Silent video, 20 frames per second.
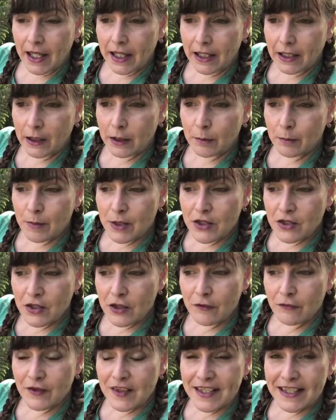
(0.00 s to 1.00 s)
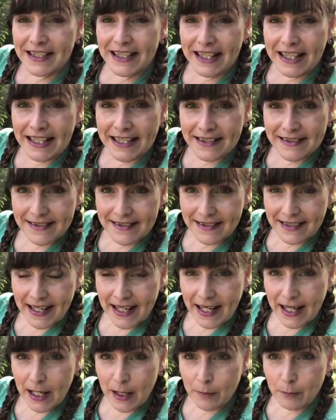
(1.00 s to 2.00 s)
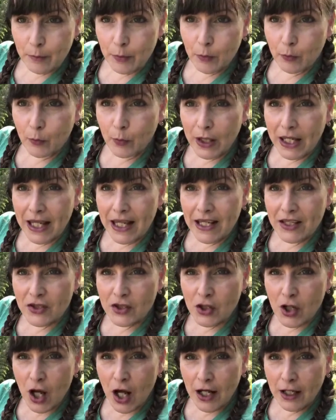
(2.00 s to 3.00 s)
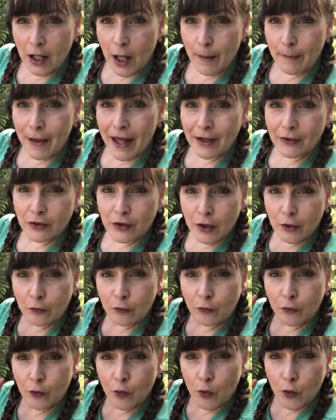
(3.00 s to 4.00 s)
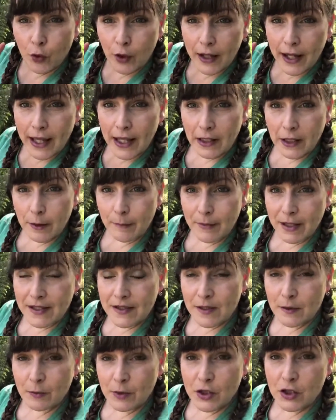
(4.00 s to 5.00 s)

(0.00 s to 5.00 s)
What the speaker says: And in Mischievous Kids Camp, we talk about the 4 elements.